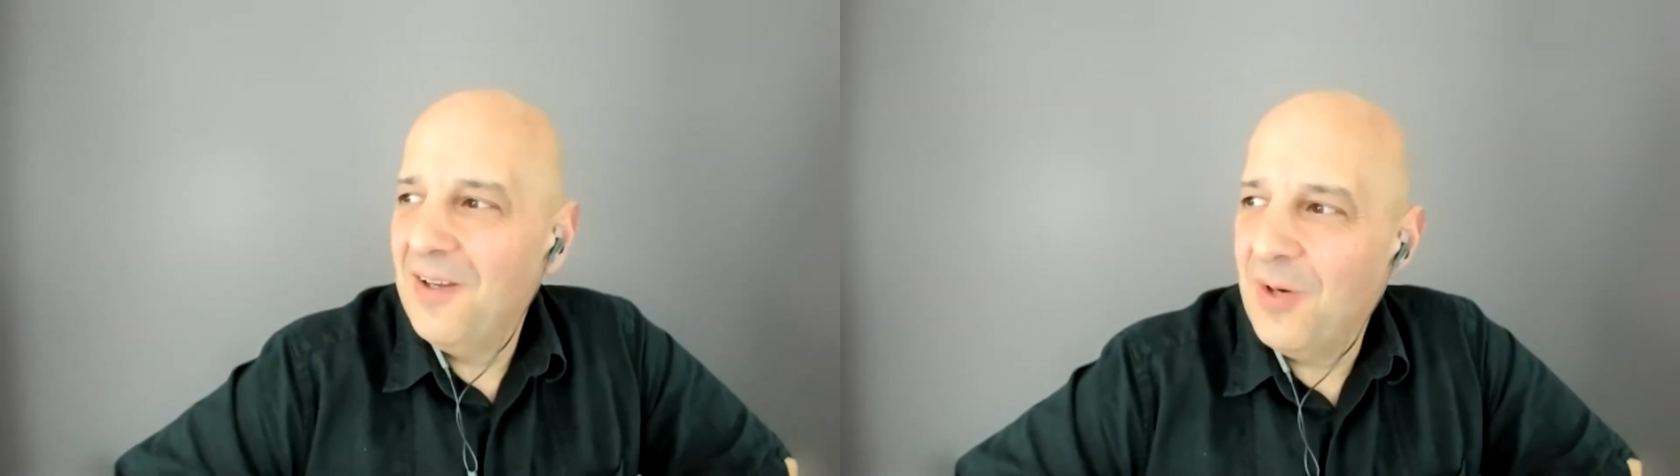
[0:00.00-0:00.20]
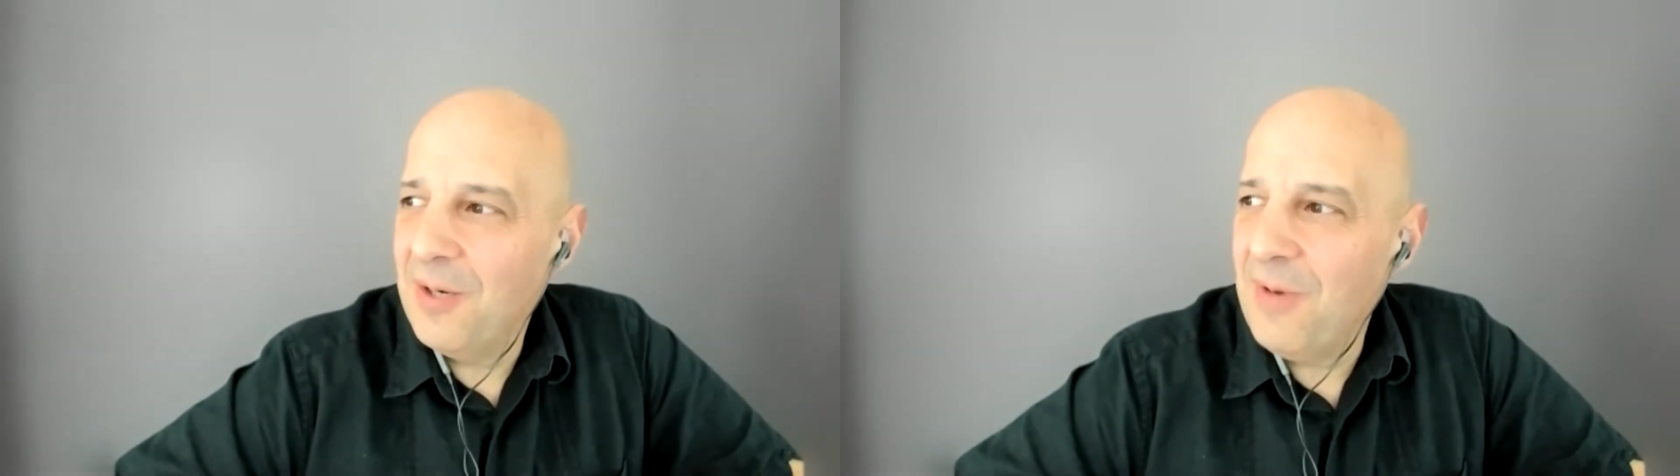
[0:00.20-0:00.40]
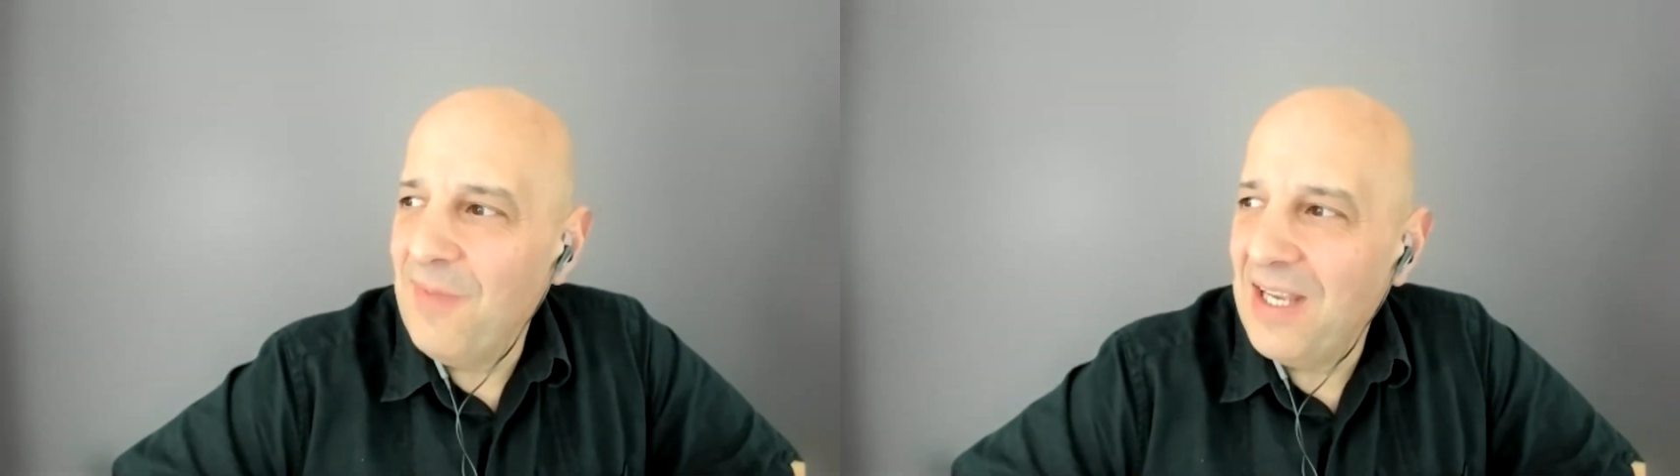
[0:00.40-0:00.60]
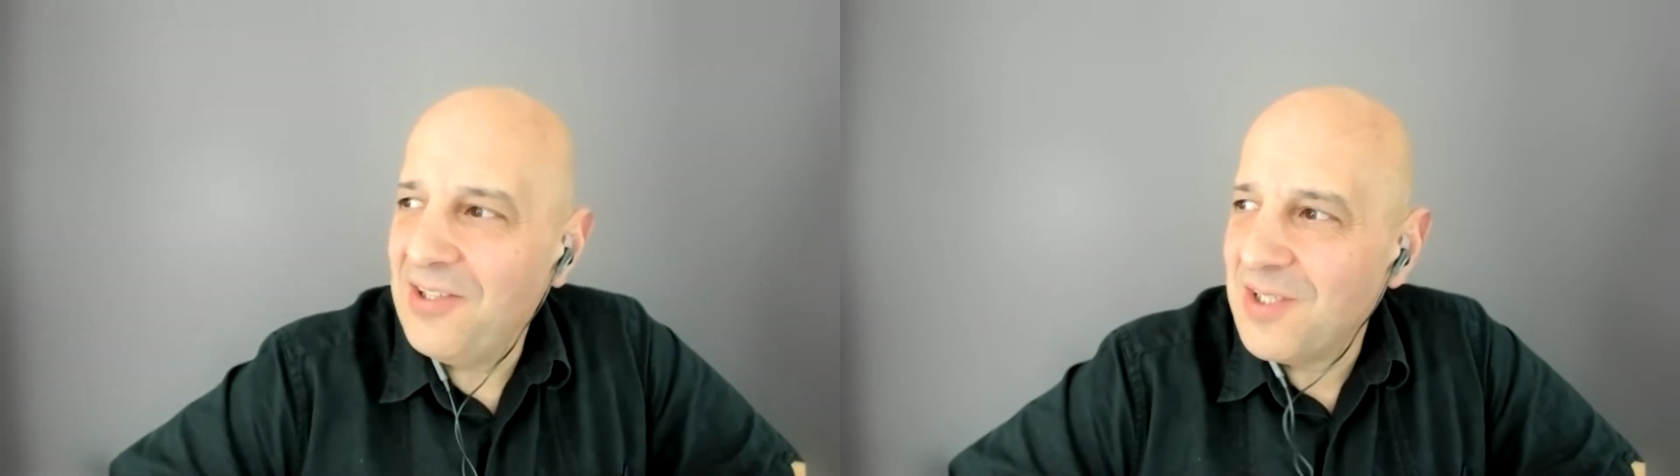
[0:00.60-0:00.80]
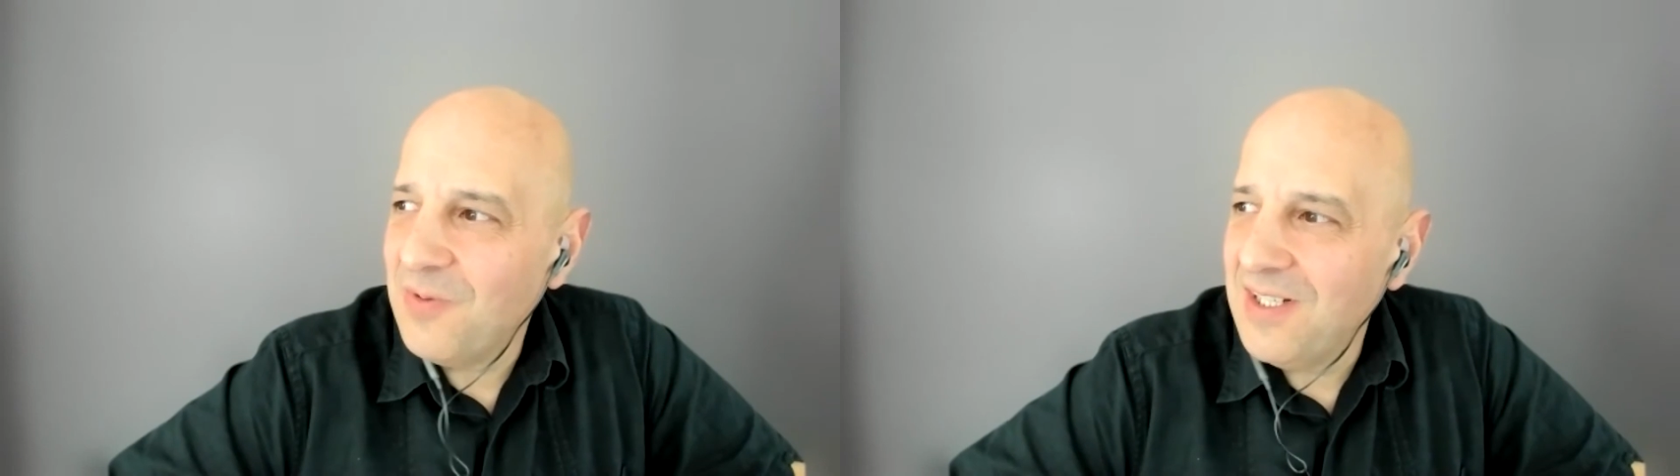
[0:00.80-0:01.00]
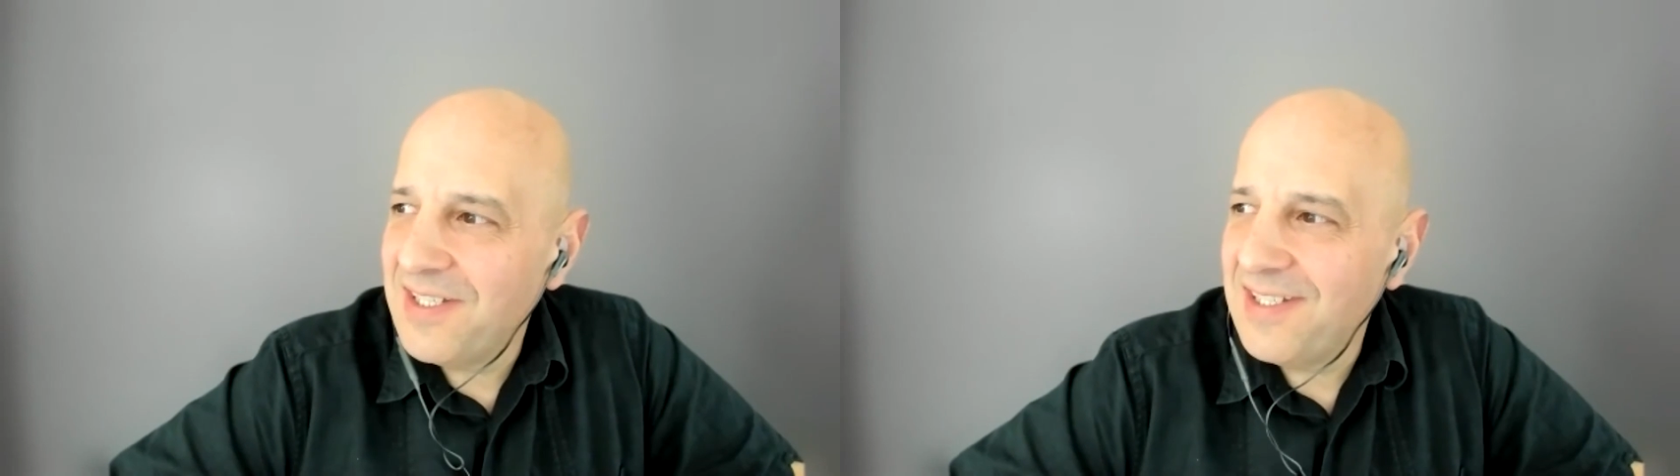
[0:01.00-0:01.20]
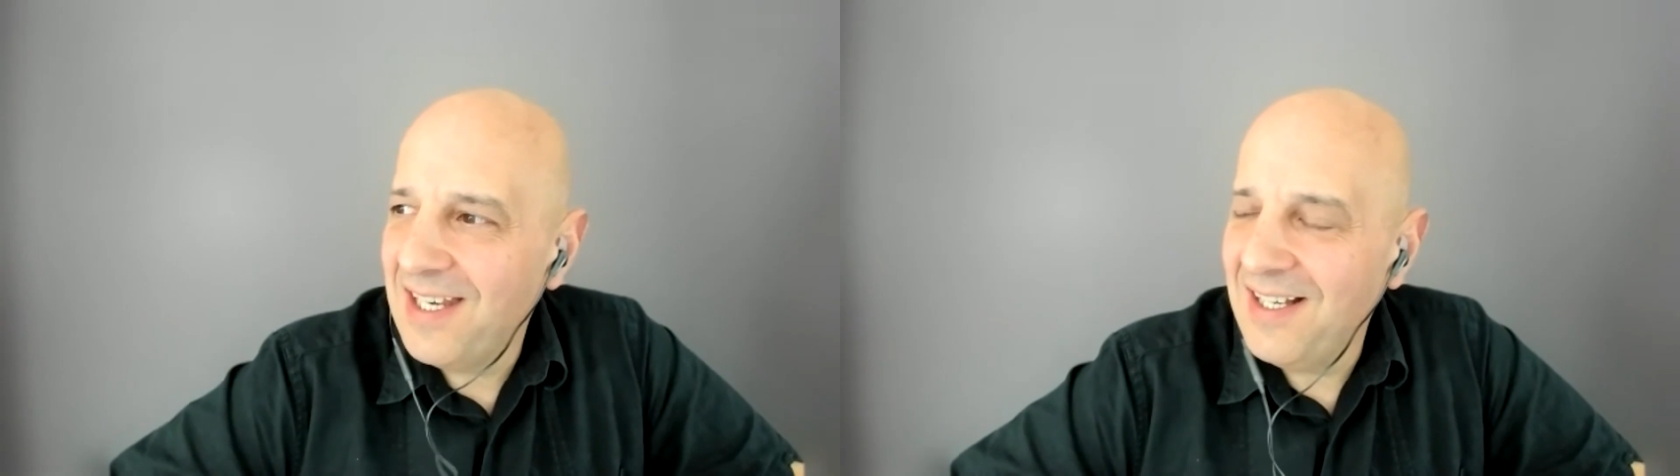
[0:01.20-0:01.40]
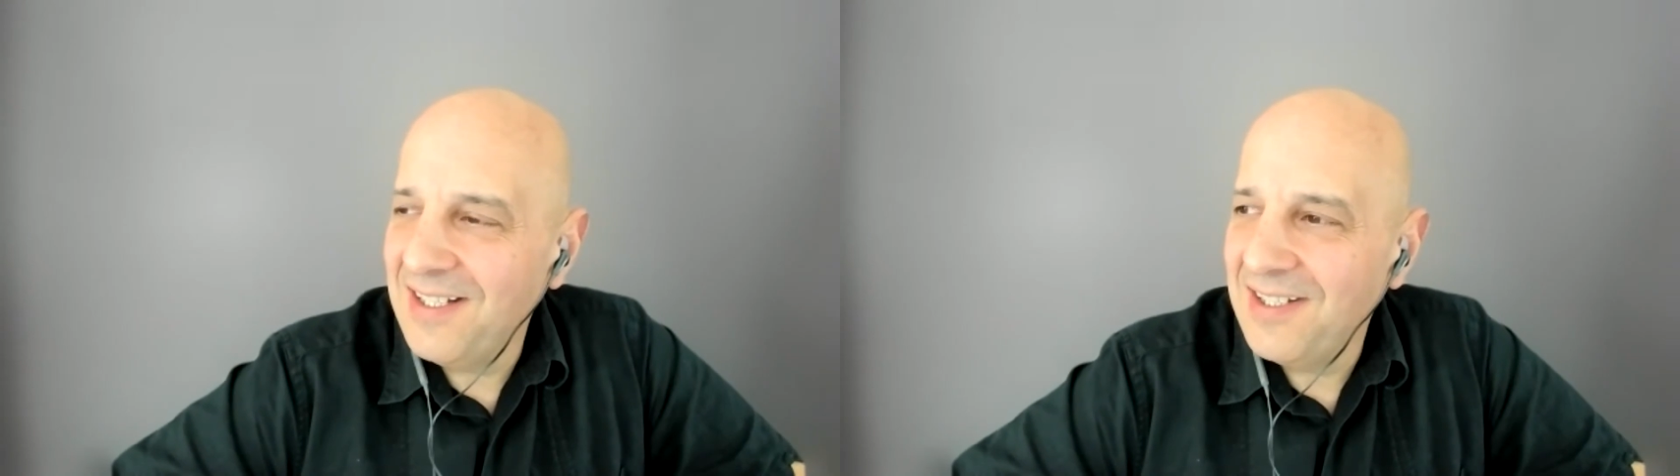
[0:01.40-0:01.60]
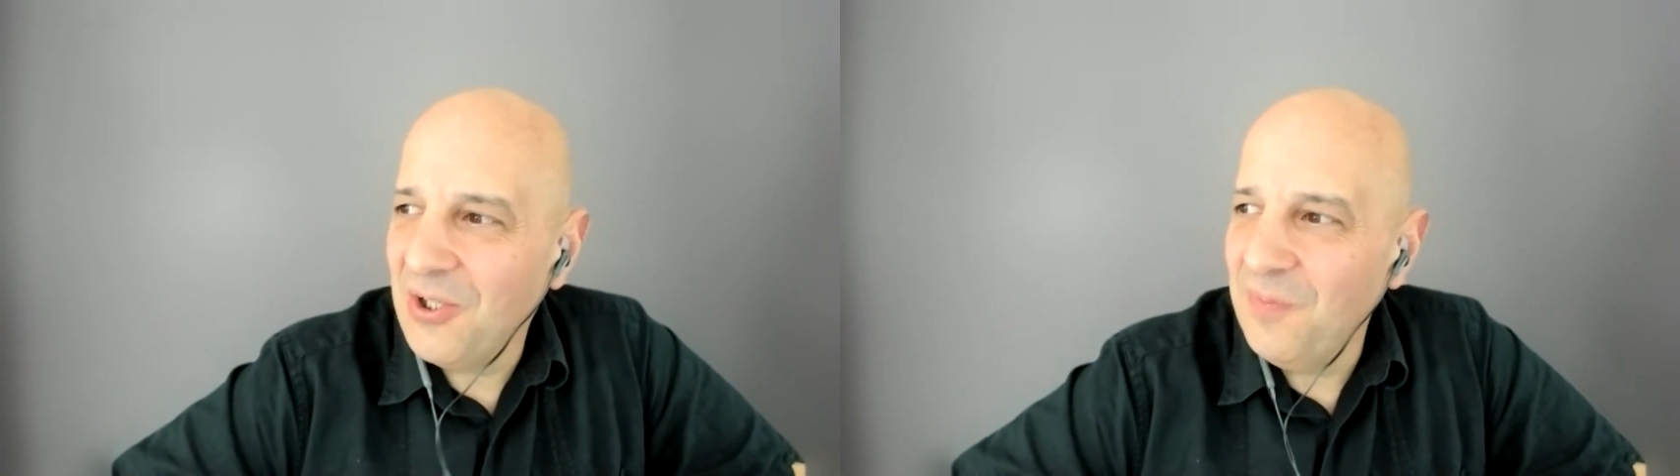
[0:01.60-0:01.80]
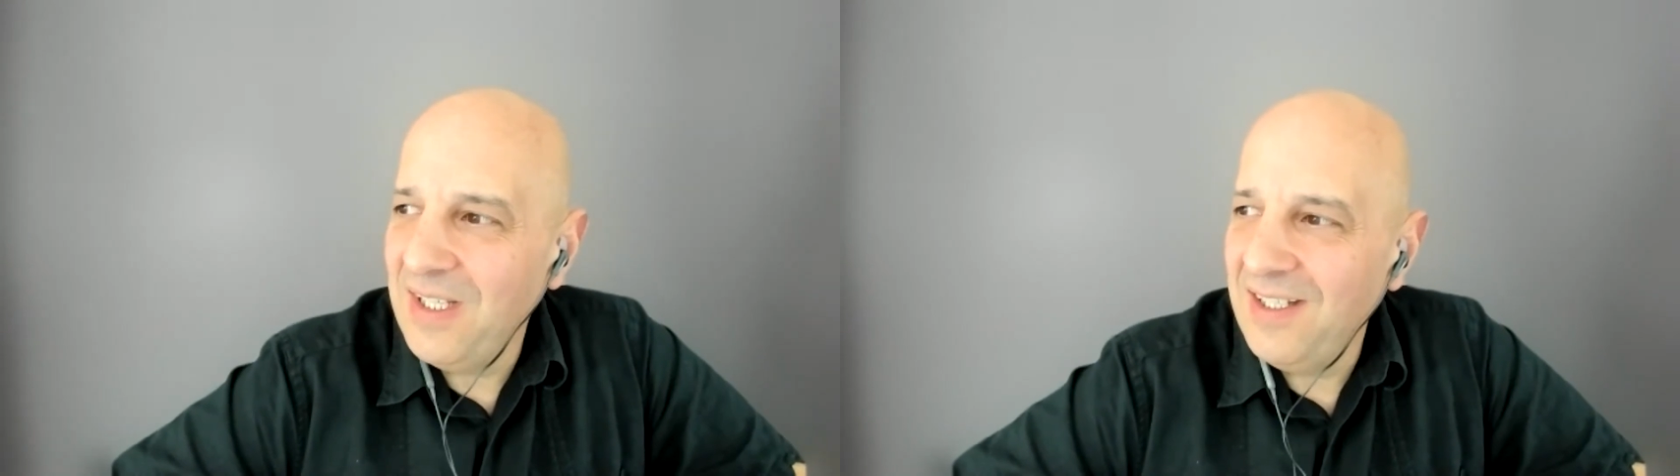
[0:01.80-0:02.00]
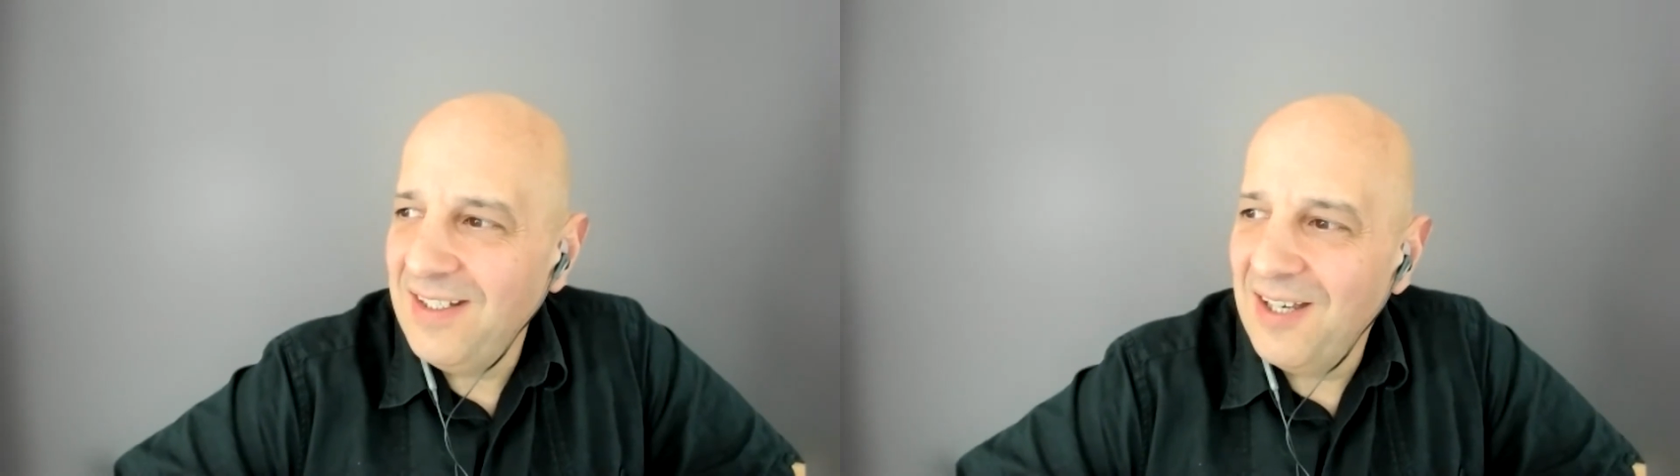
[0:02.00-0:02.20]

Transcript: of my mentors once told me,